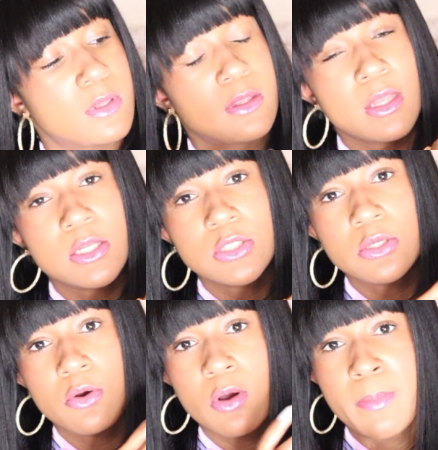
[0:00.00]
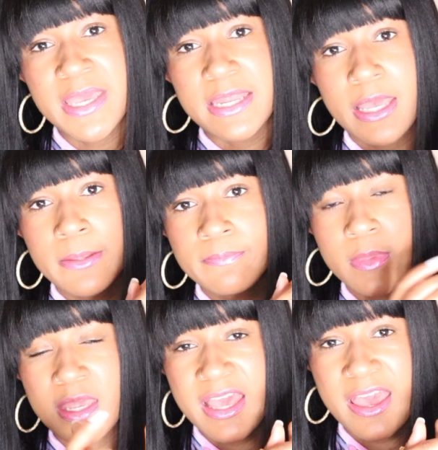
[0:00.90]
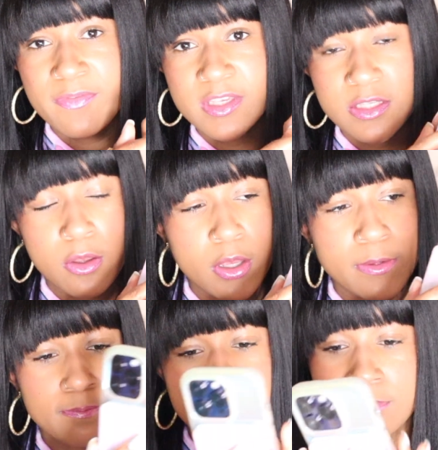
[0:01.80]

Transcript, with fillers: And then I just go on my day and I have this on